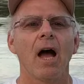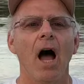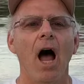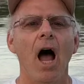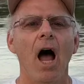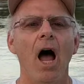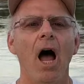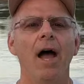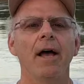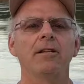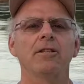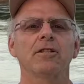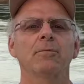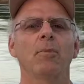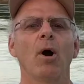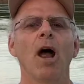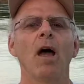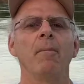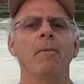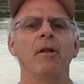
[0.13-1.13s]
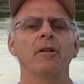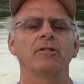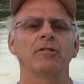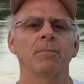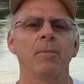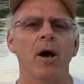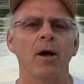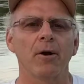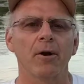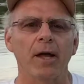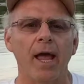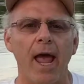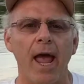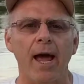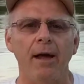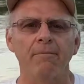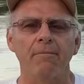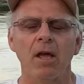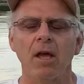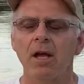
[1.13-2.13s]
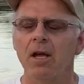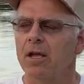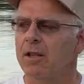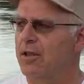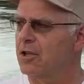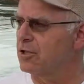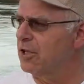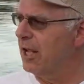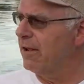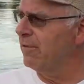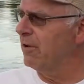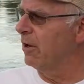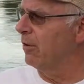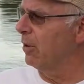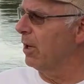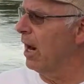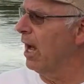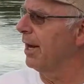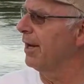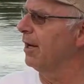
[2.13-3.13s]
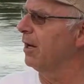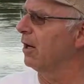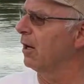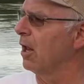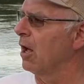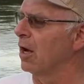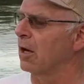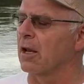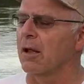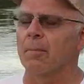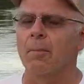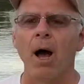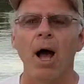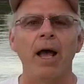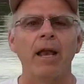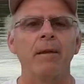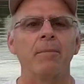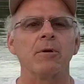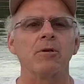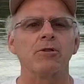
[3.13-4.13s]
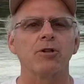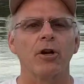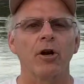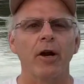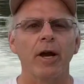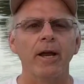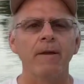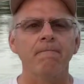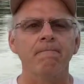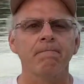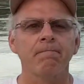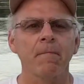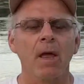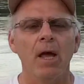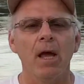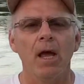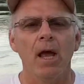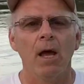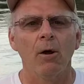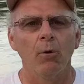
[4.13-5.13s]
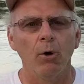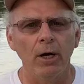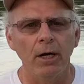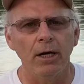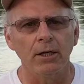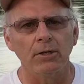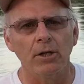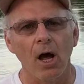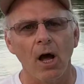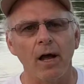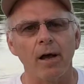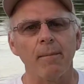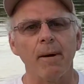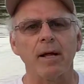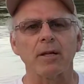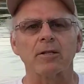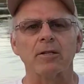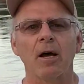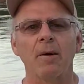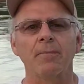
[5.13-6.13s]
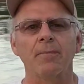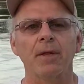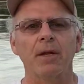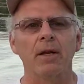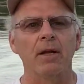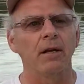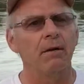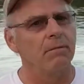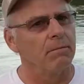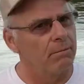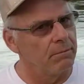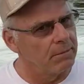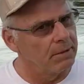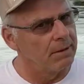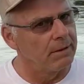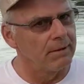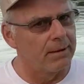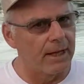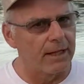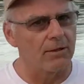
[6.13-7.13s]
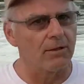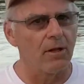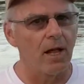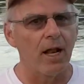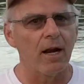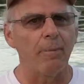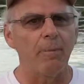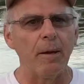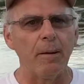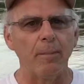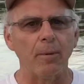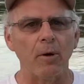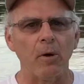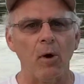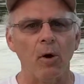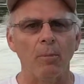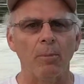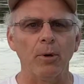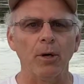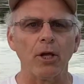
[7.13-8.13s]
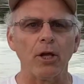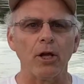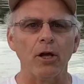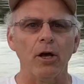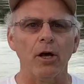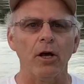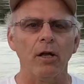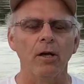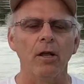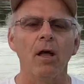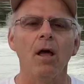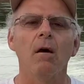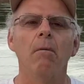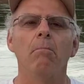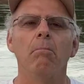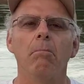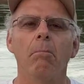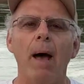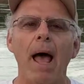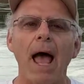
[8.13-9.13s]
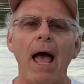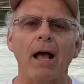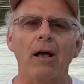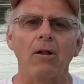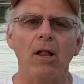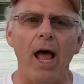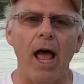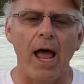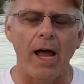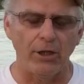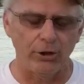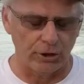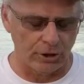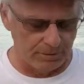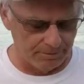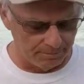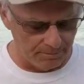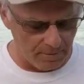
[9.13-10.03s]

Hi, this is Brian Millich from Mondocat. This evening we're out here along the mighty Missouri, and we're going to talk about something that gets a lot of people going pretty good, backlash.